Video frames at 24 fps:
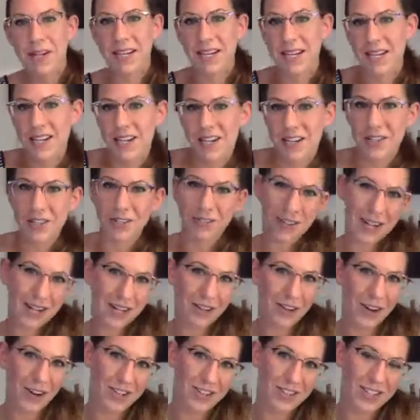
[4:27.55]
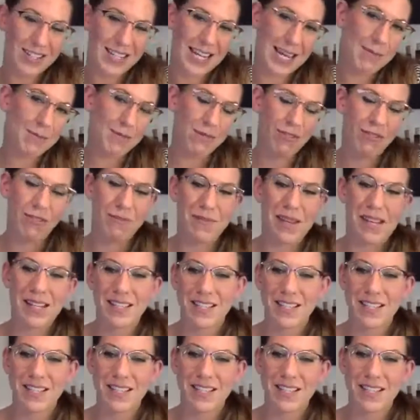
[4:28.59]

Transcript: here. They're right across the table from me.